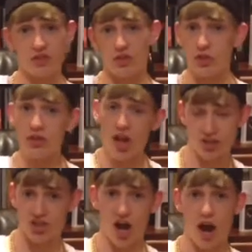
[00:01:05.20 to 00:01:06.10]
is a good
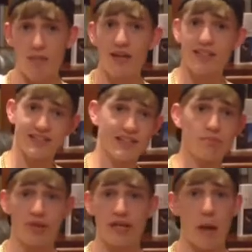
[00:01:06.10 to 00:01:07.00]
luck charm, because he's
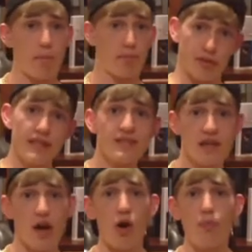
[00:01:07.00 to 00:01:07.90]
bringing a
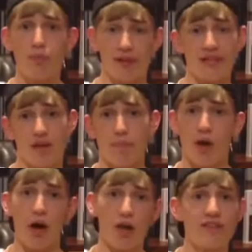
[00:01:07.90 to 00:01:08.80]
breezy old breeze up
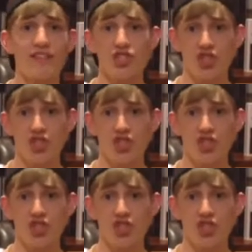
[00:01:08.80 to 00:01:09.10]
all in this